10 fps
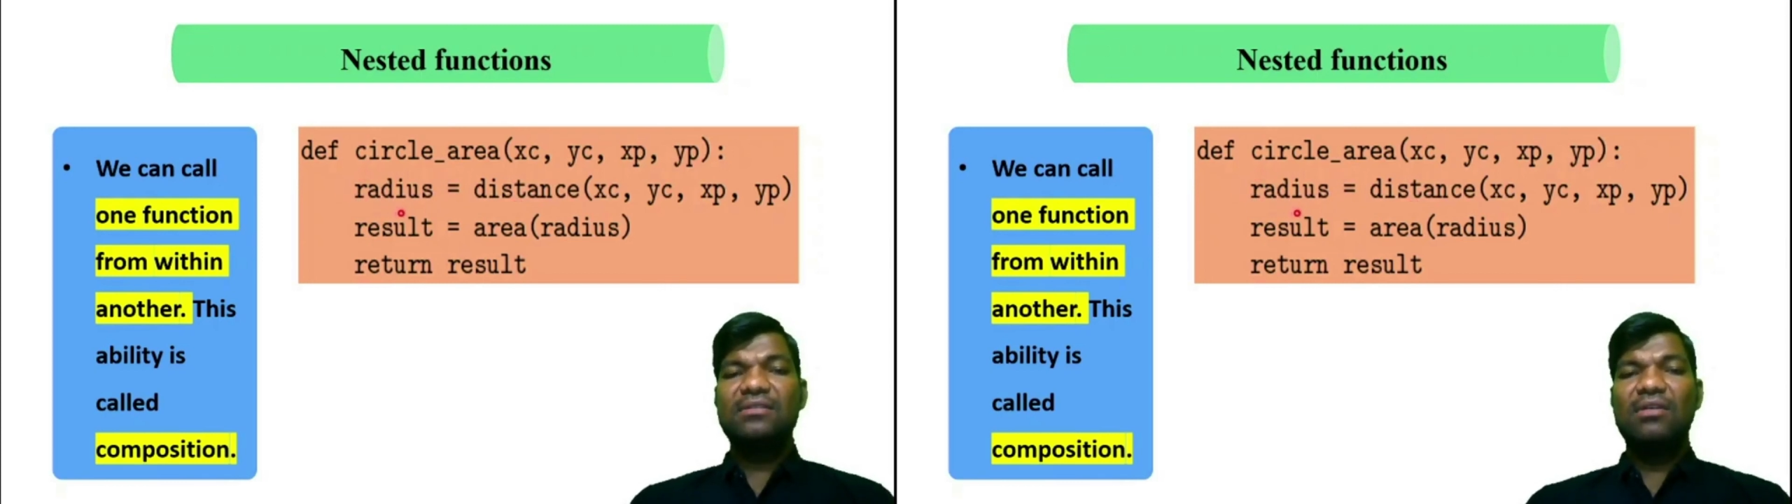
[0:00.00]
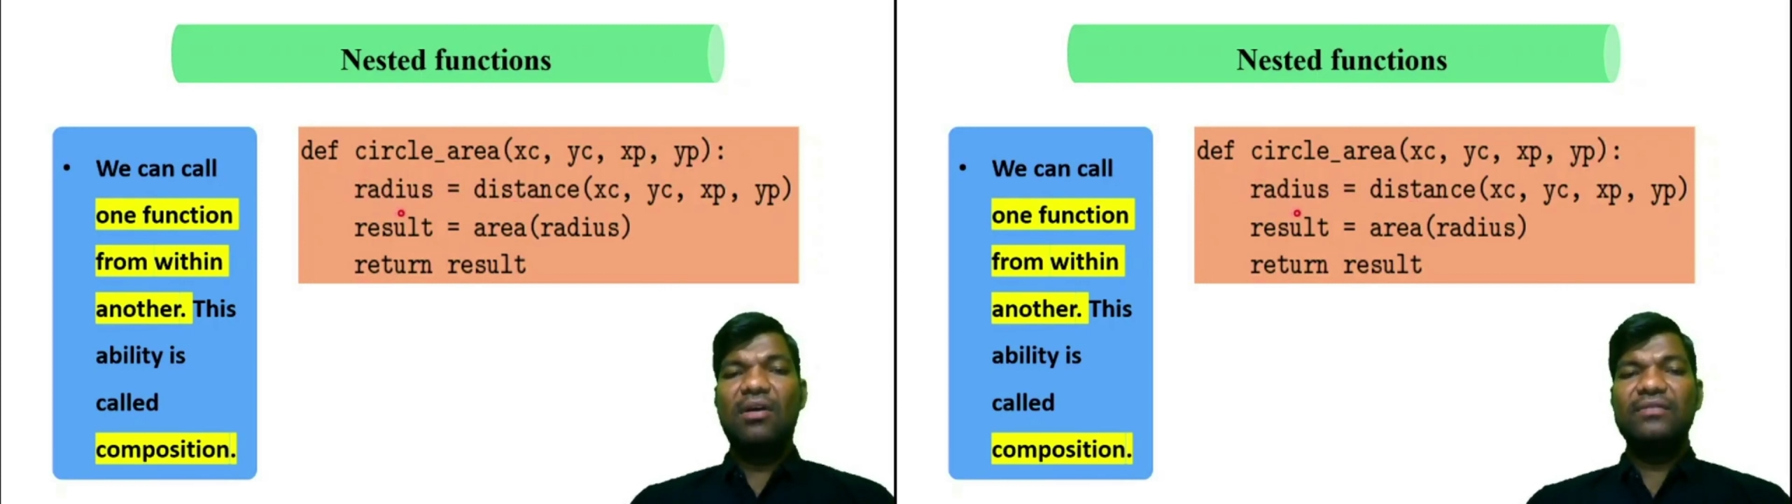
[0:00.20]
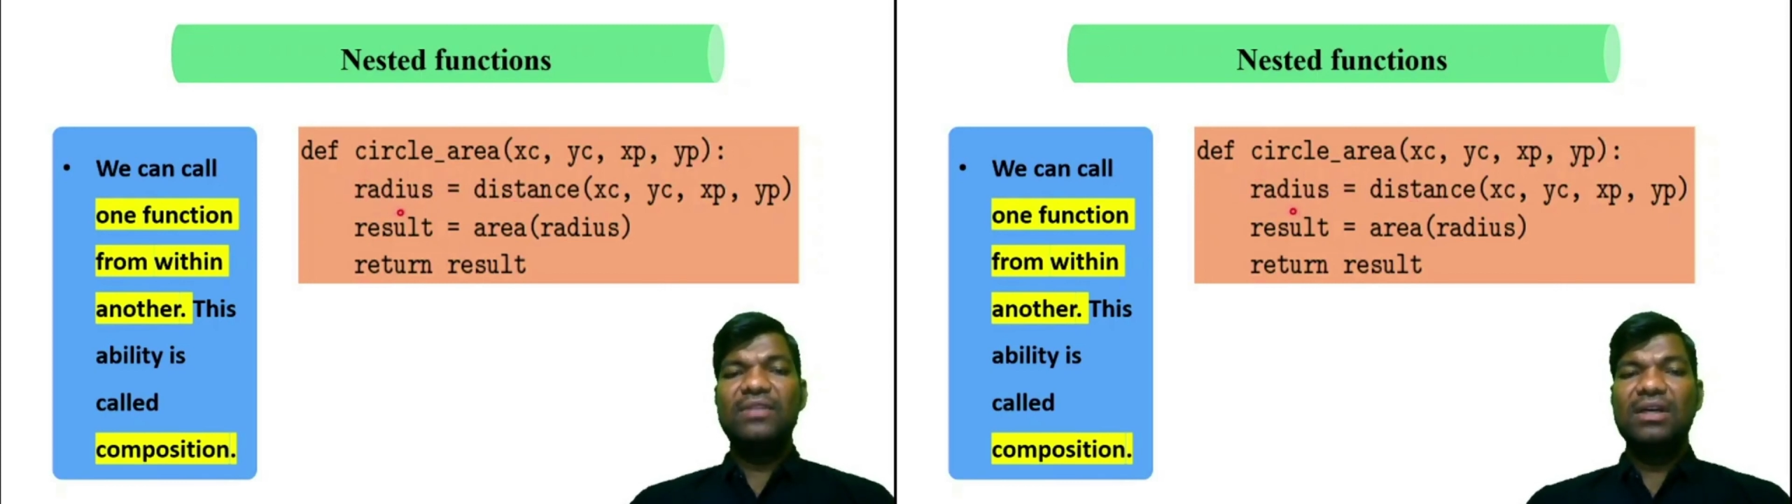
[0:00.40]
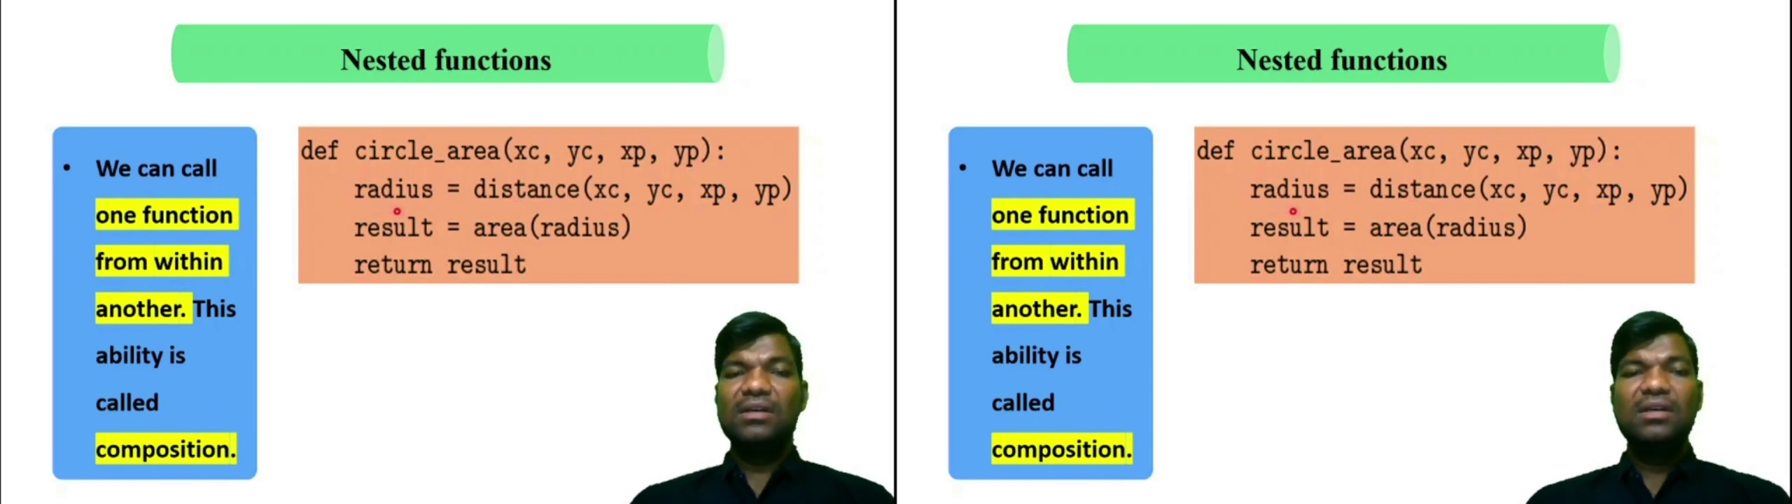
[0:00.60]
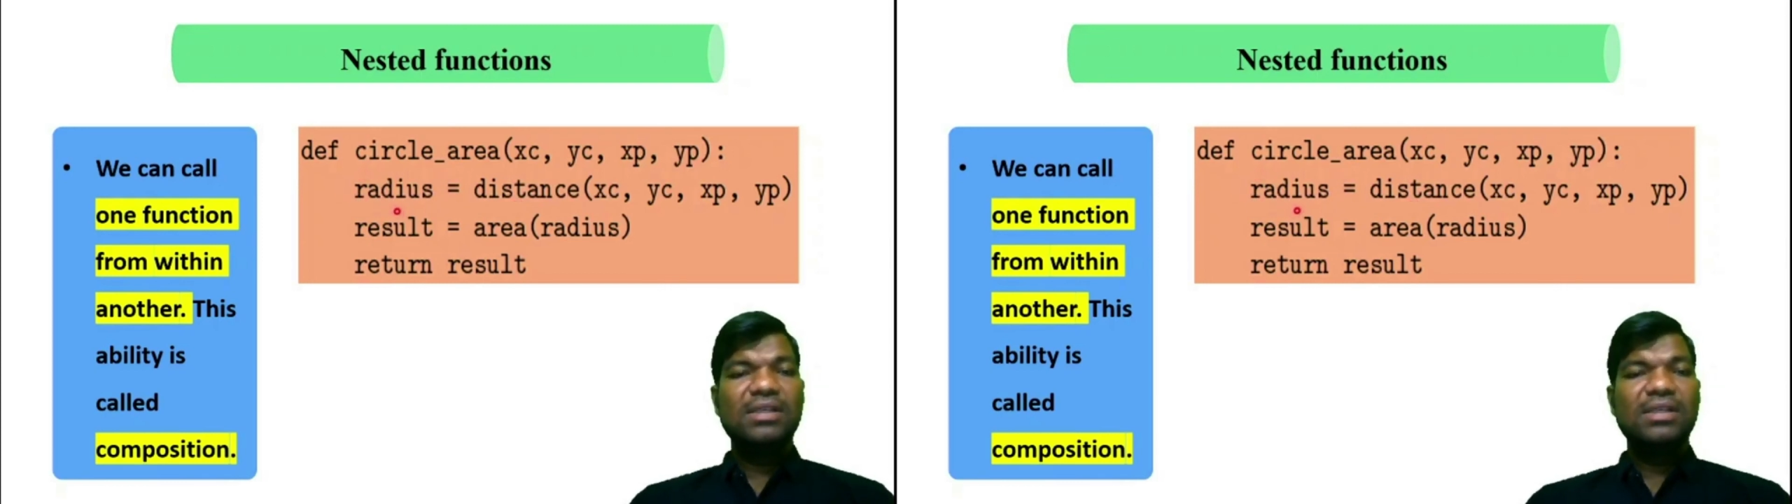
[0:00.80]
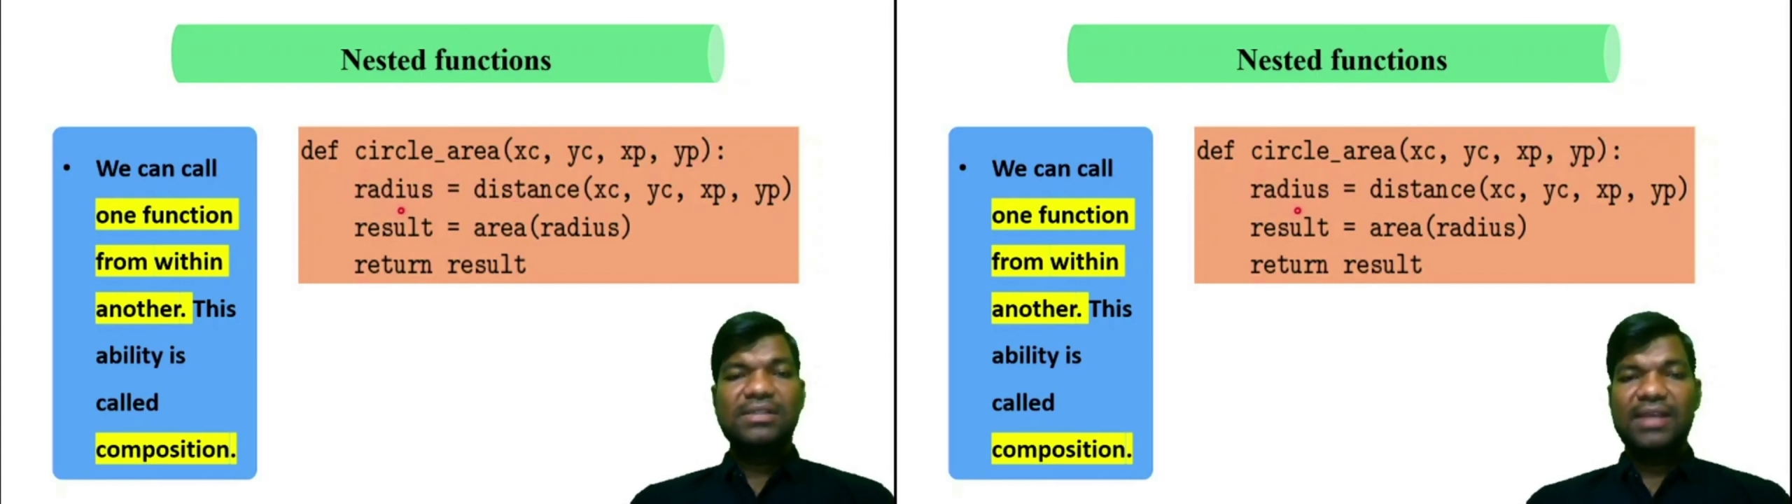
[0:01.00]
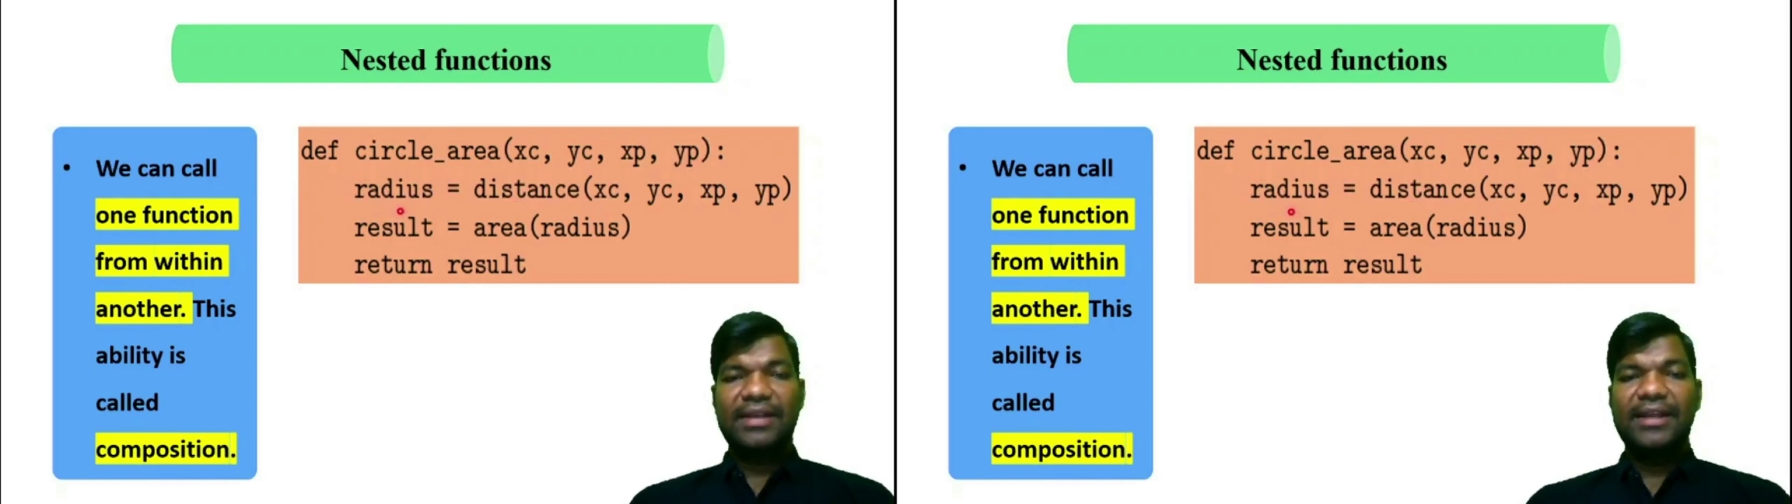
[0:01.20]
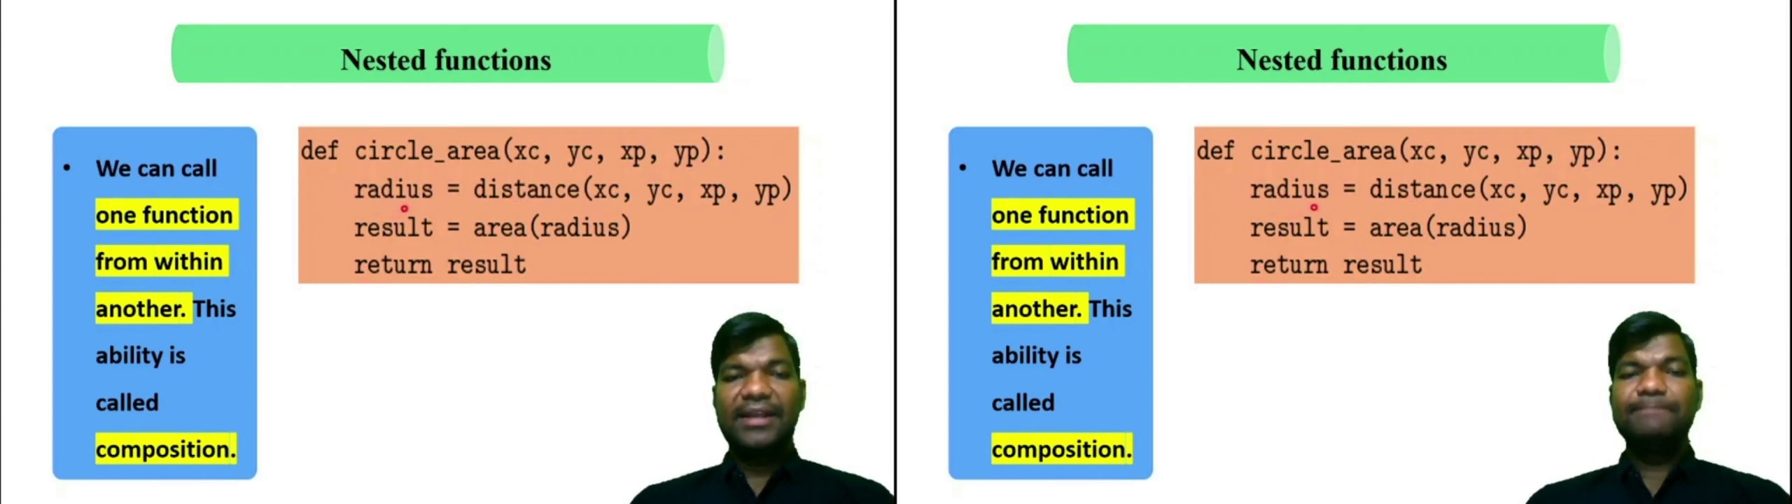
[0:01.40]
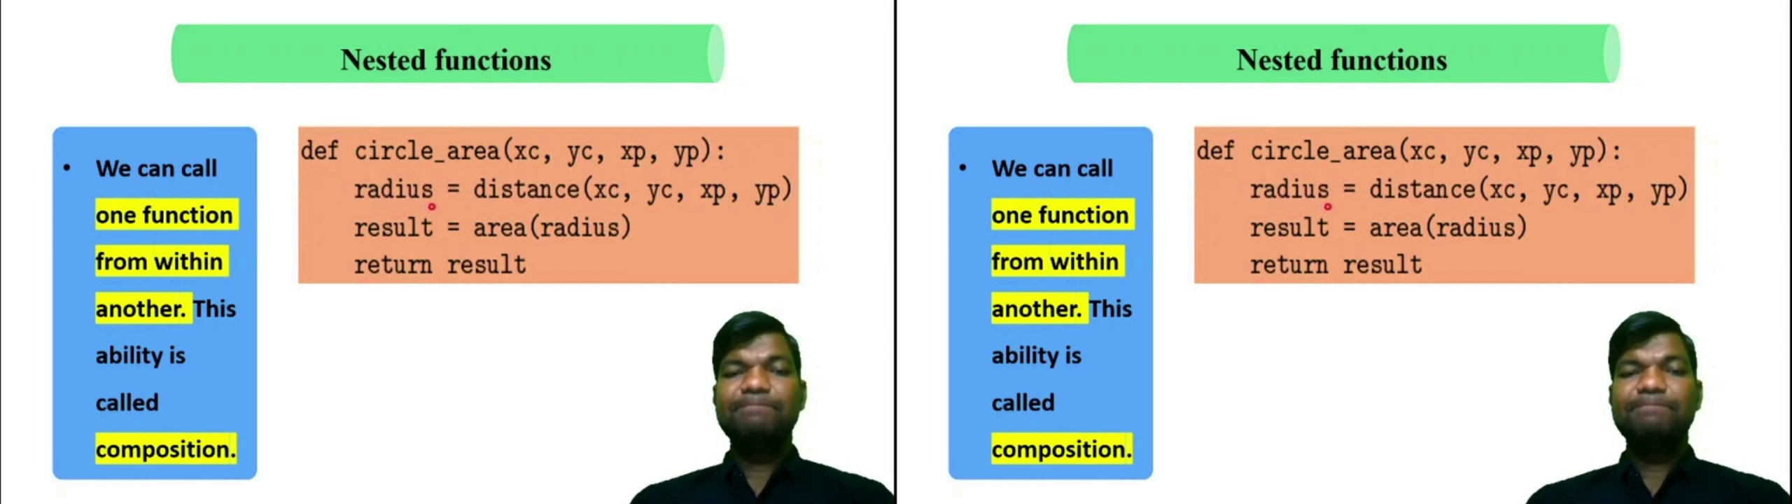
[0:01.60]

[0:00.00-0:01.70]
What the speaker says: of the circle.